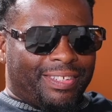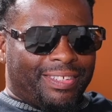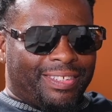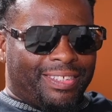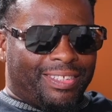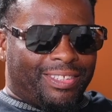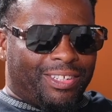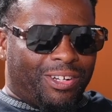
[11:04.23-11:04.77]

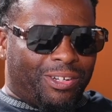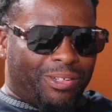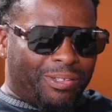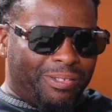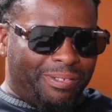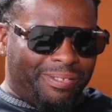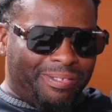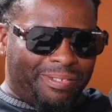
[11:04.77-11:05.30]

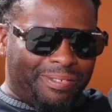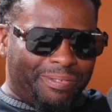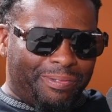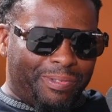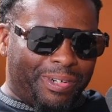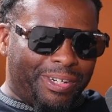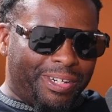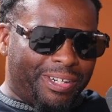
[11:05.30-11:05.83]
So
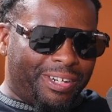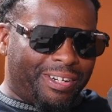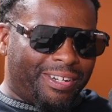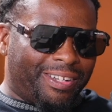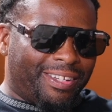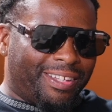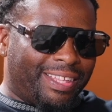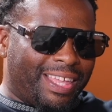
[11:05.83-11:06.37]

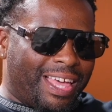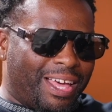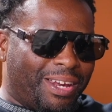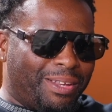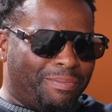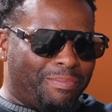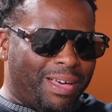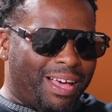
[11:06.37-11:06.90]
we're out
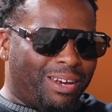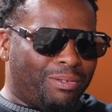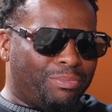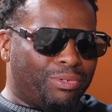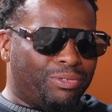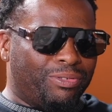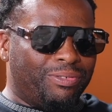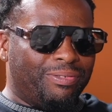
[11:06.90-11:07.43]
in
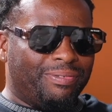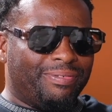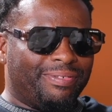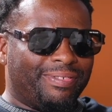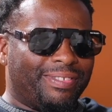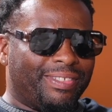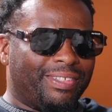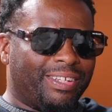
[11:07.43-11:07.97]
Malibu,
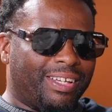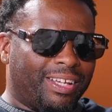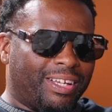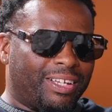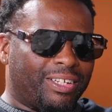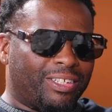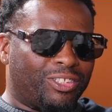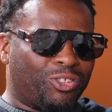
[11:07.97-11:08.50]

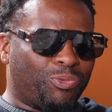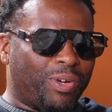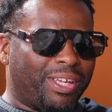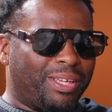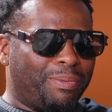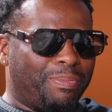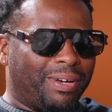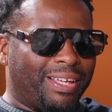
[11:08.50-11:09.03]

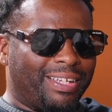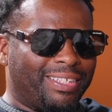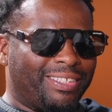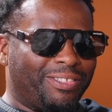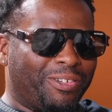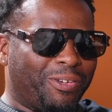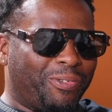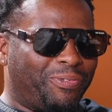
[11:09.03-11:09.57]
swanky place,
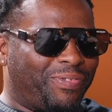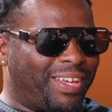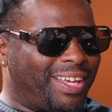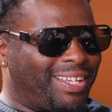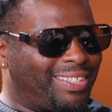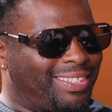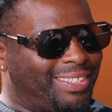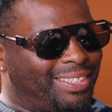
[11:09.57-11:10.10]

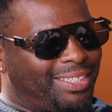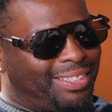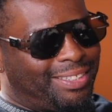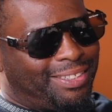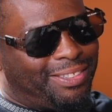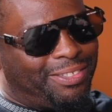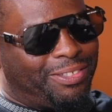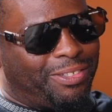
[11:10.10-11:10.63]
fancy,
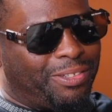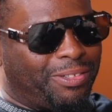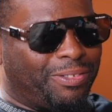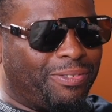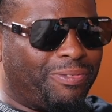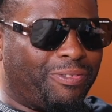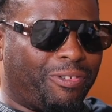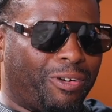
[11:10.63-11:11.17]

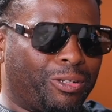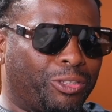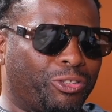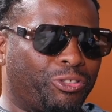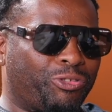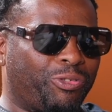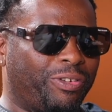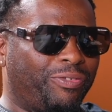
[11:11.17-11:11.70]
across the
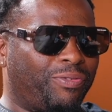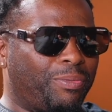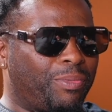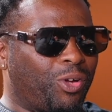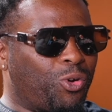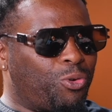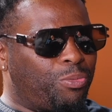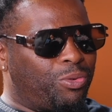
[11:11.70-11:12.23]
street from
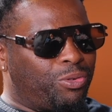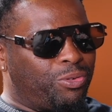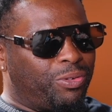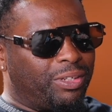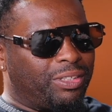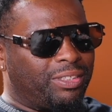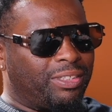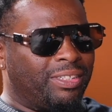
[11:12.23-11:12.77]

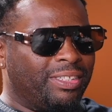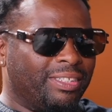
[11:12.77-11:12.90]
Nobu and